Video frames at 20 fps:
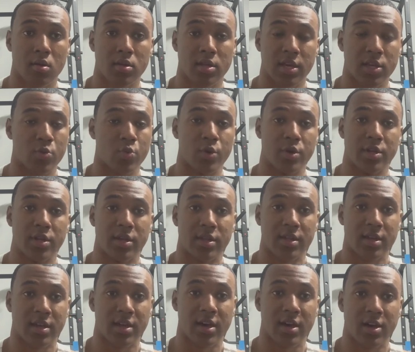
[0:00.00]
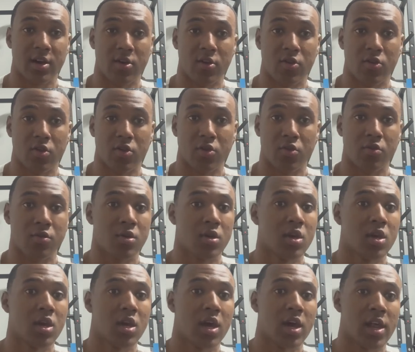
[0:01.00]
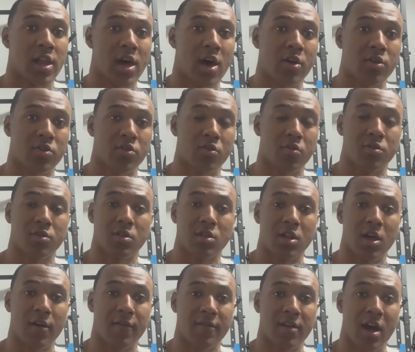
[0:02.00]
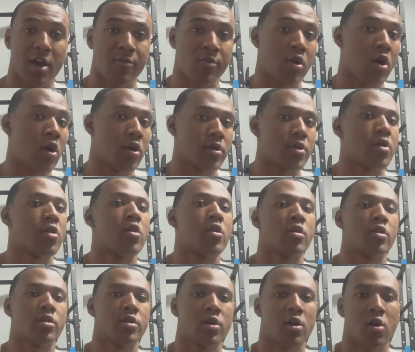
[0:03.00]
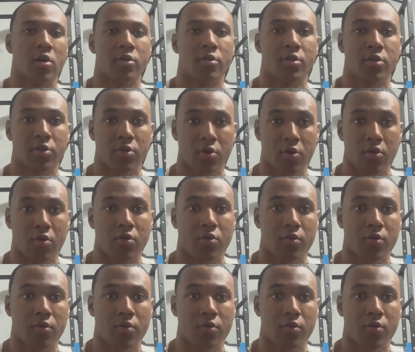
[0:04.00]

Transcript: That's one of the things that God calls us to. And also to love God with all your heart and all your soul.